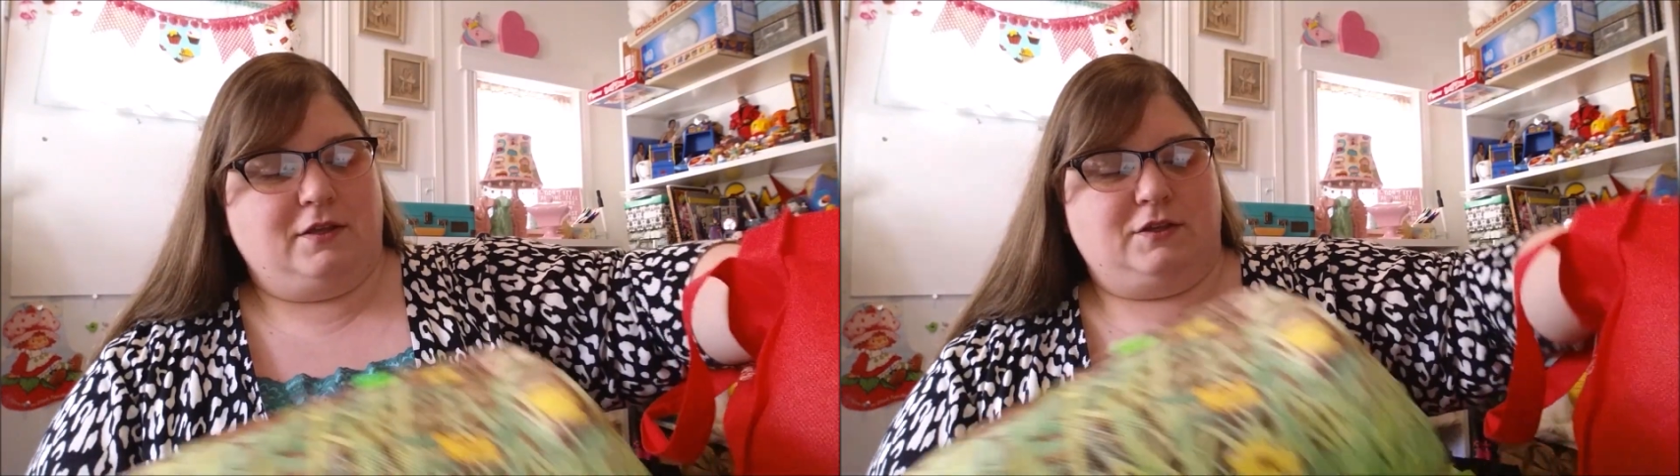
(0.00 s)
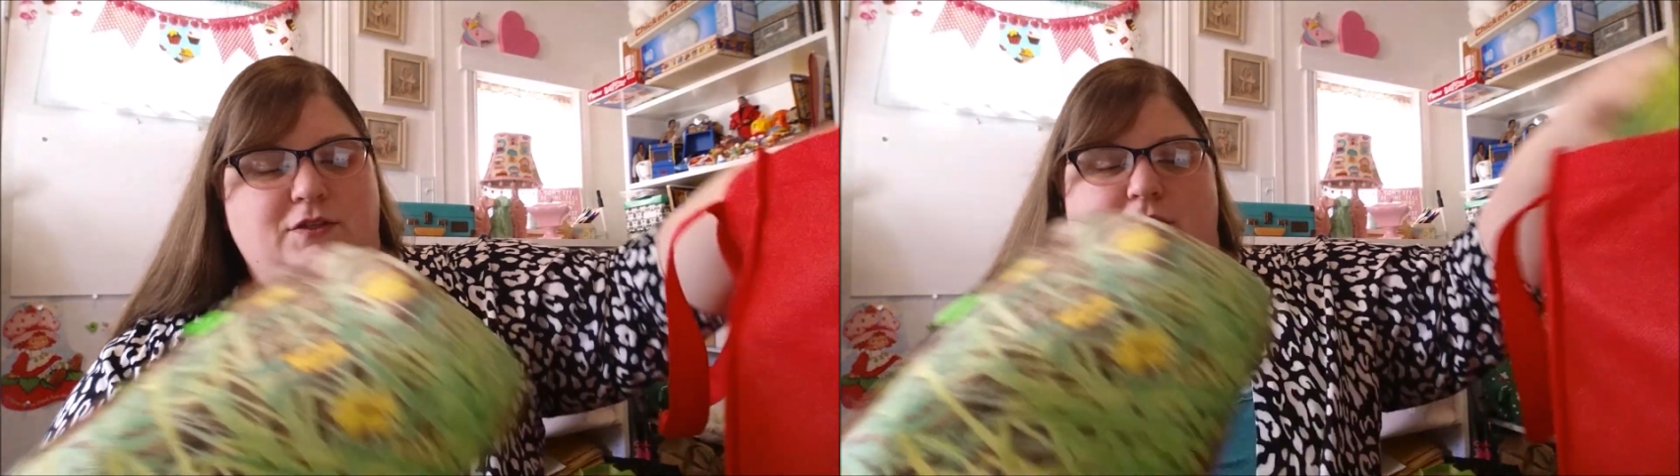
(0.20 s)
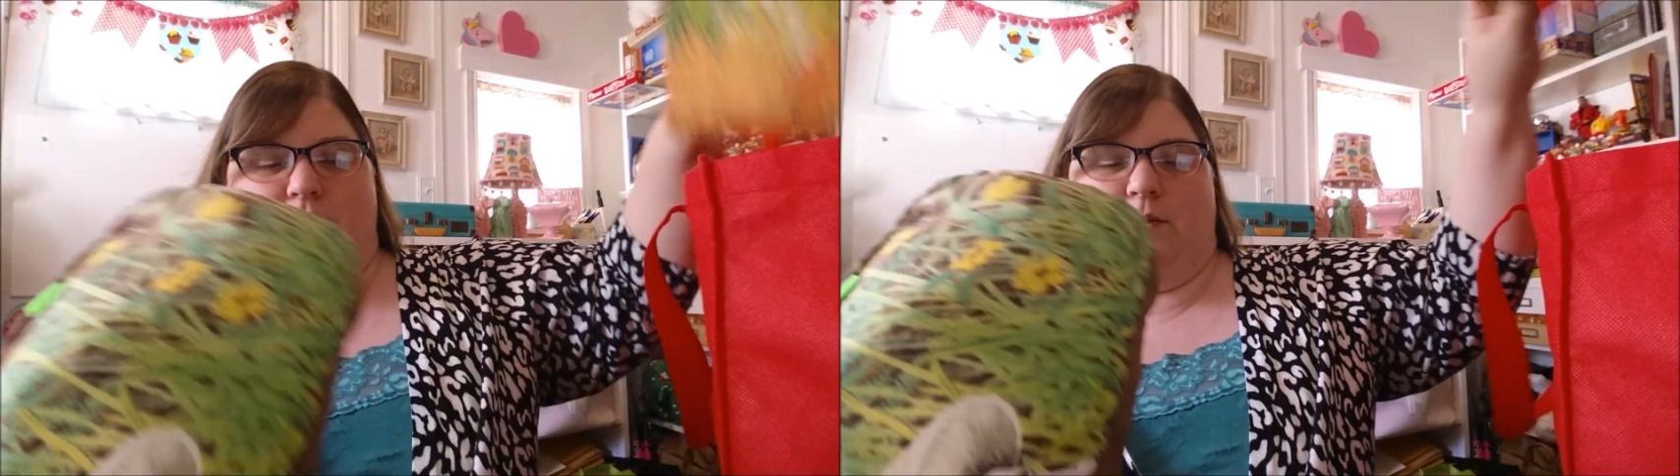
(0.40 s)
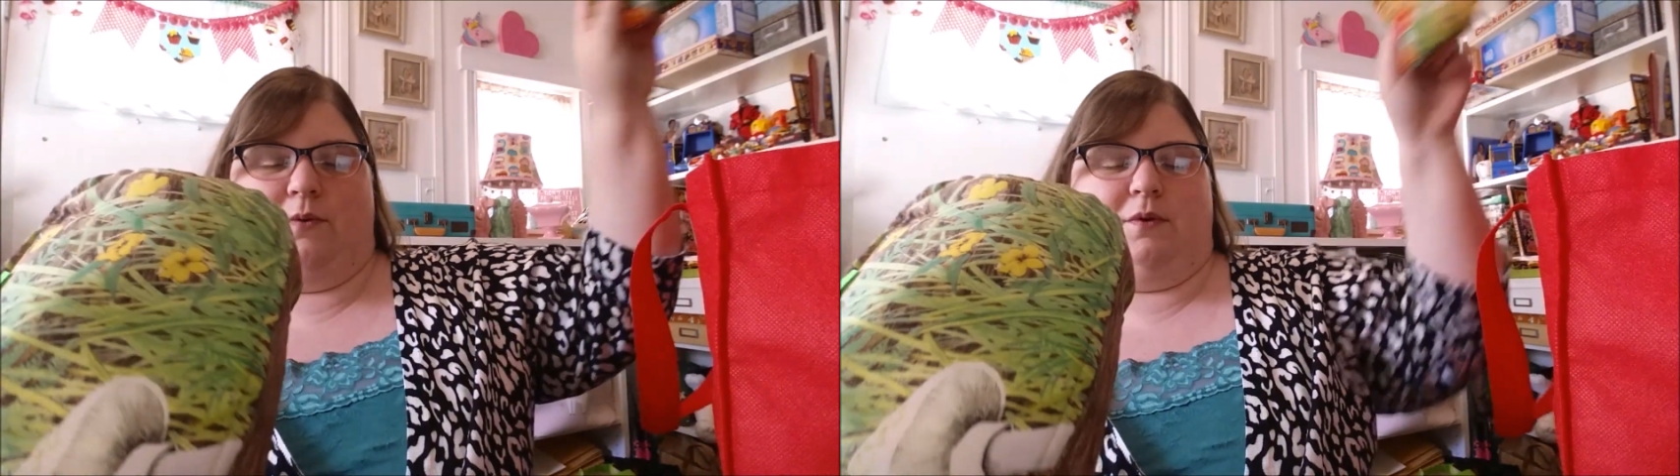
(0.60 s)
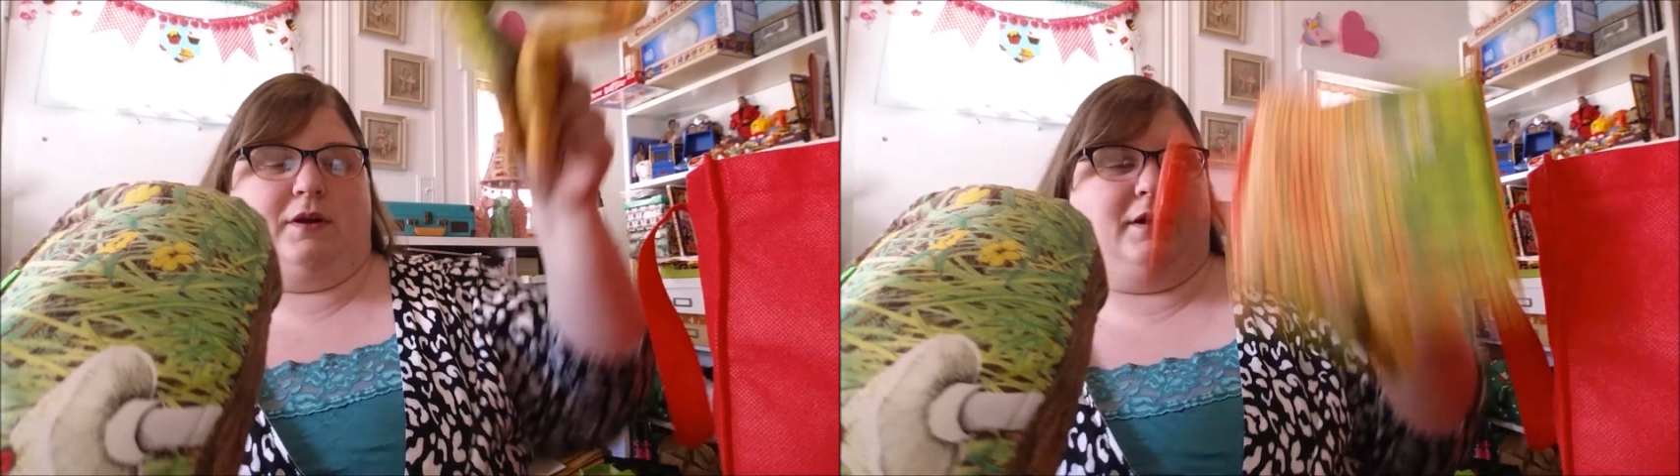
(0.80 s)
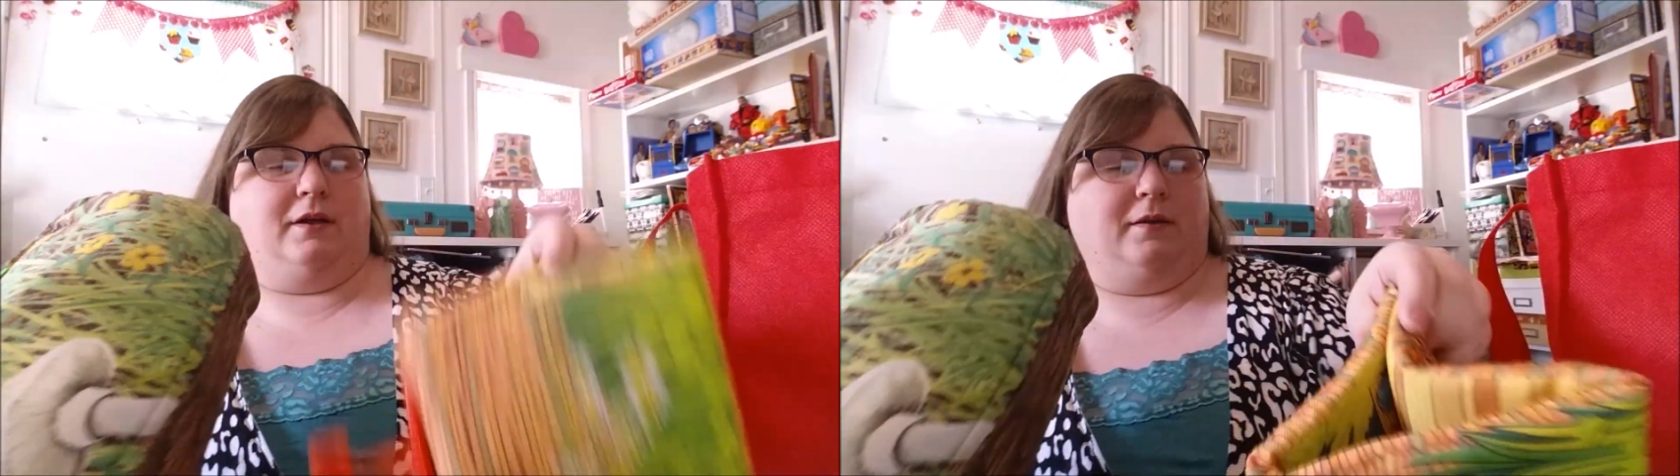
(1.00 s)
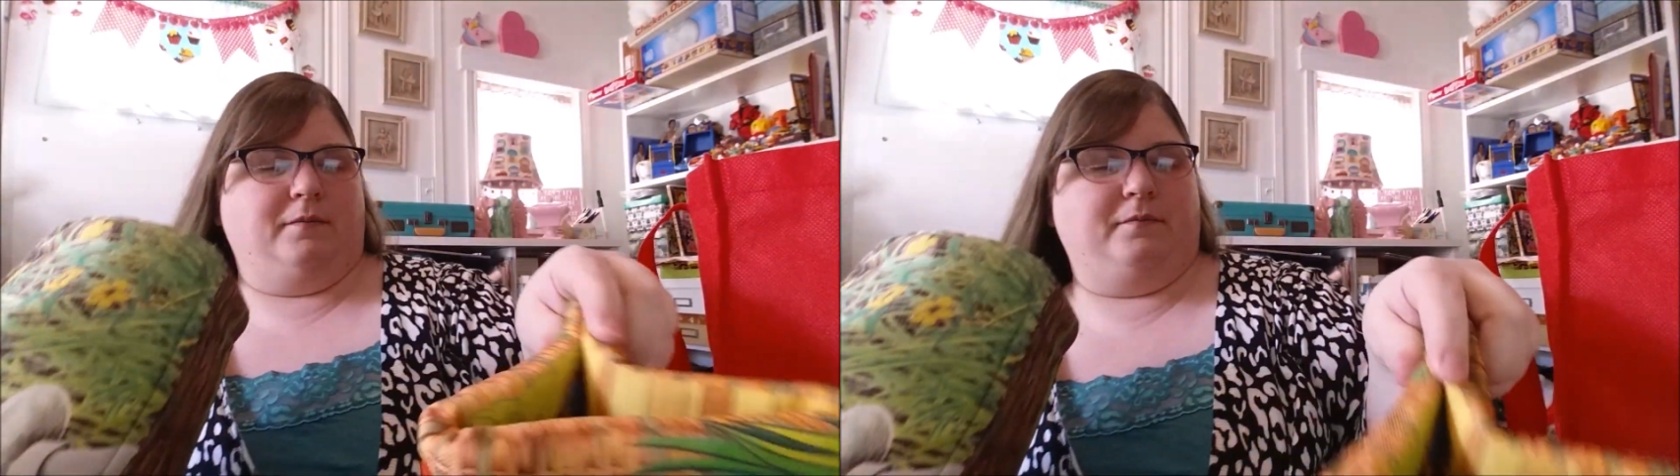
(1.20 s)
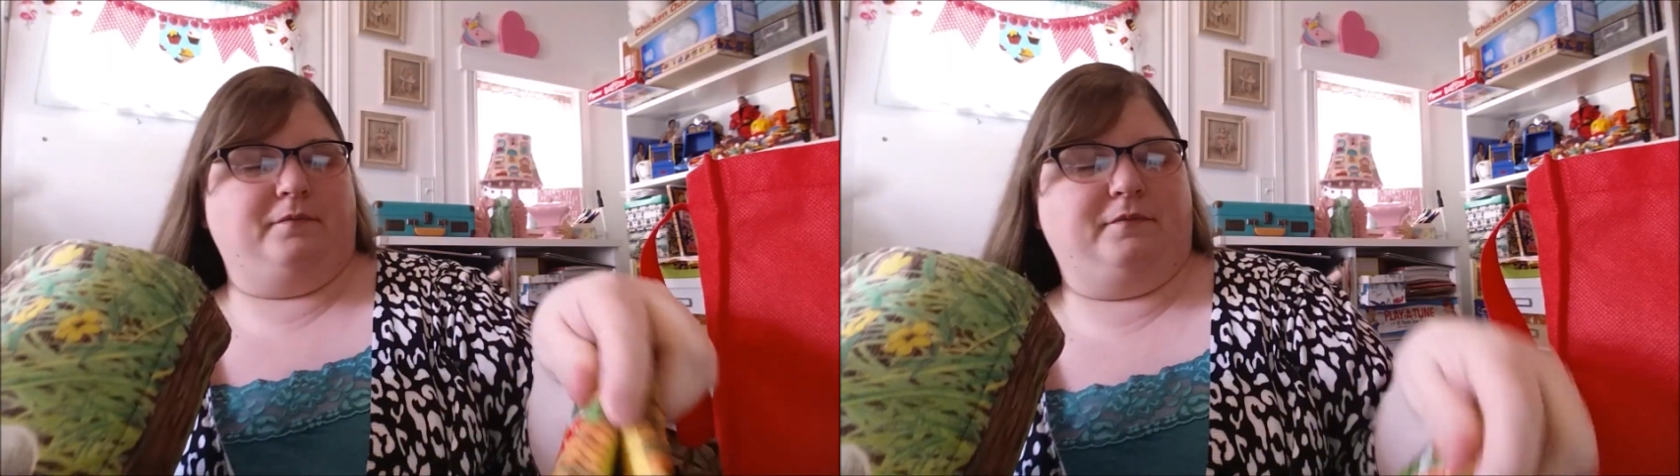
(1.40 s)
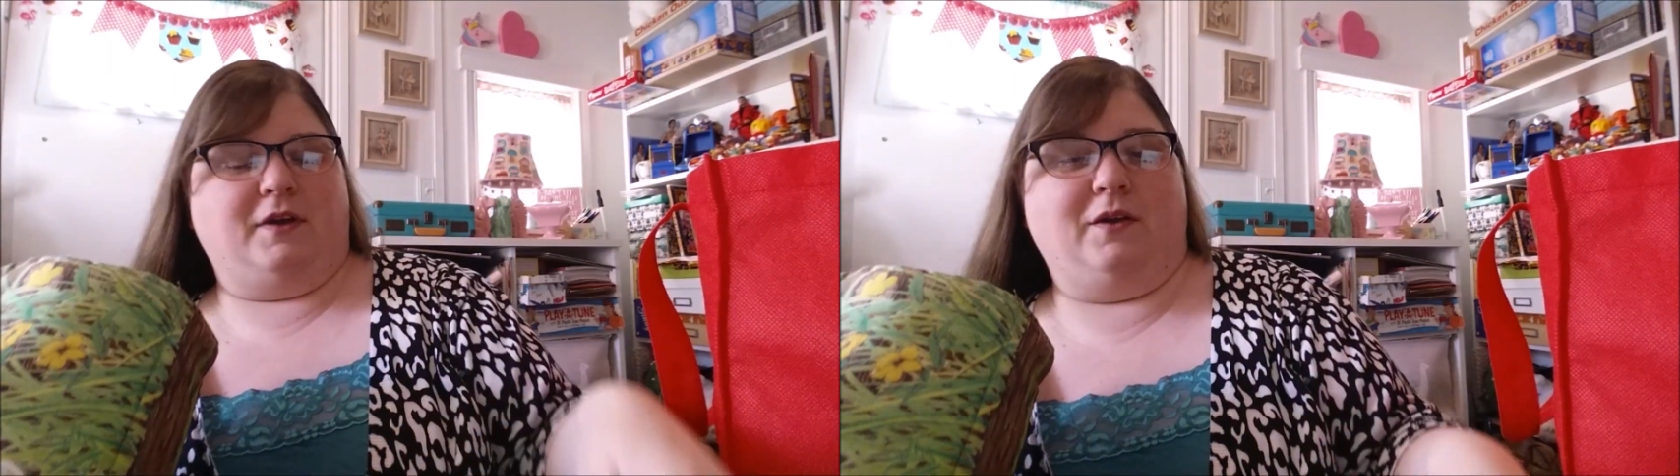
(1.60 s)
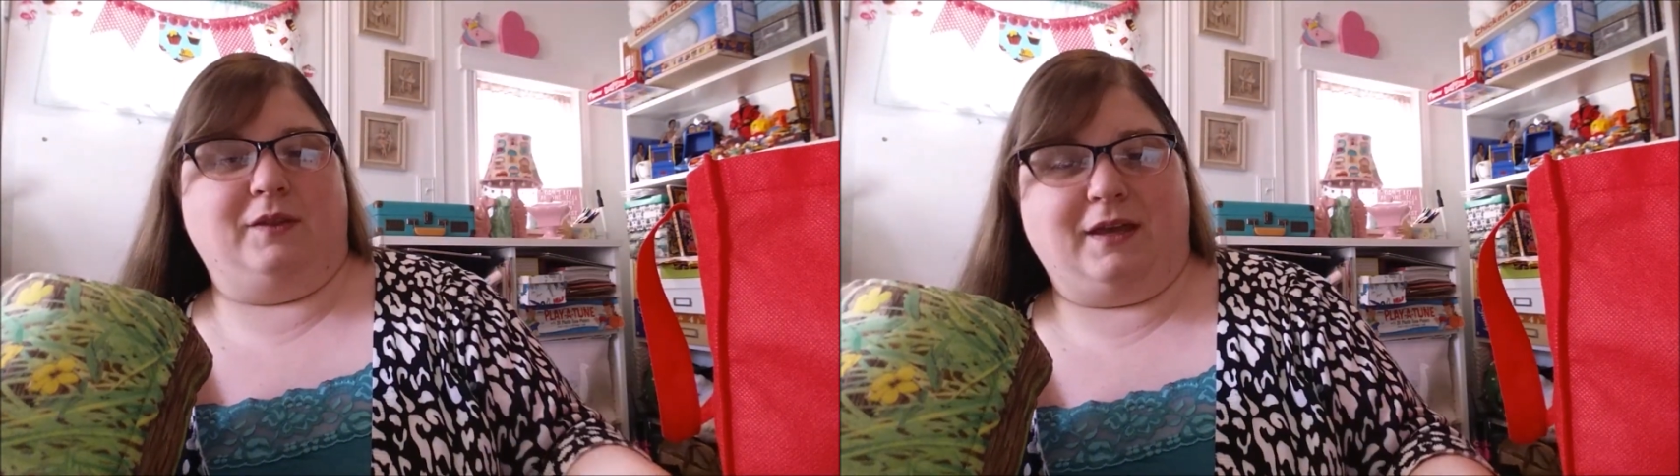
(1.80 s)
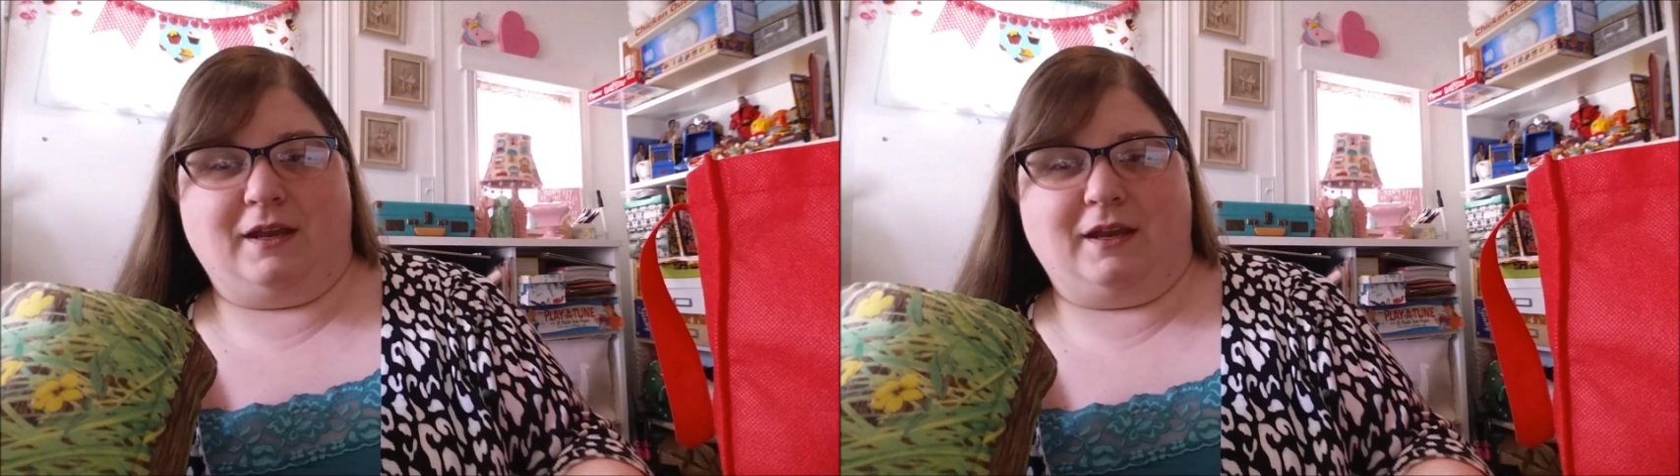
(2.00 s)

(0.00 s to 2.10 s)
So, I only